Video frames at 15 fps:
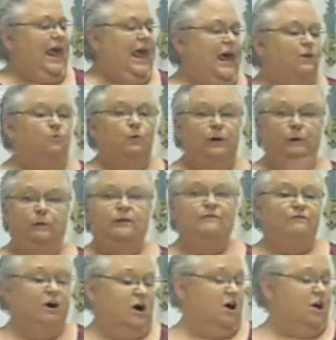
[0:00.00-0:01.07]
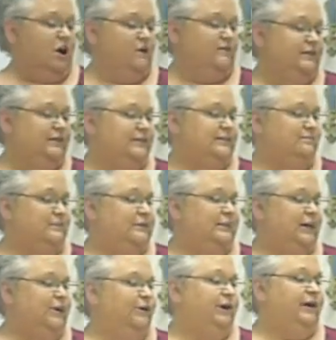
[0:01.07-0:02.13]
And we will have gone over this
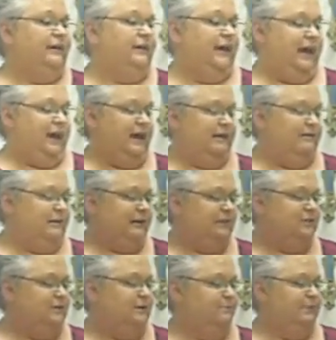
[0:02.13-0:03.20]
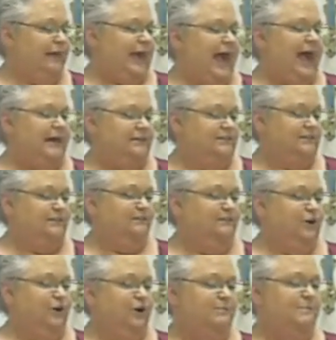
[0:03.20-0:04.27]
material, and it simply asks some
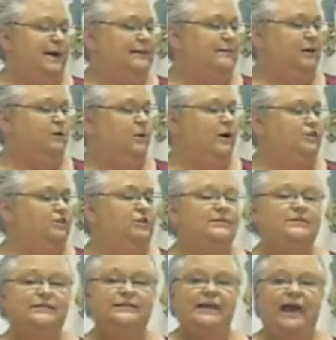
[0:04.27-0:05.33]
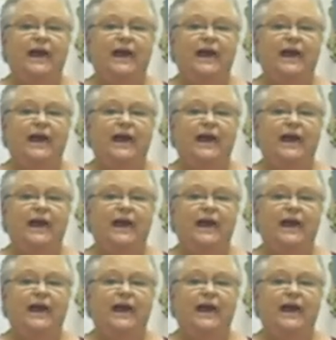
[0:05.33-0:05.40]
very basic questions that they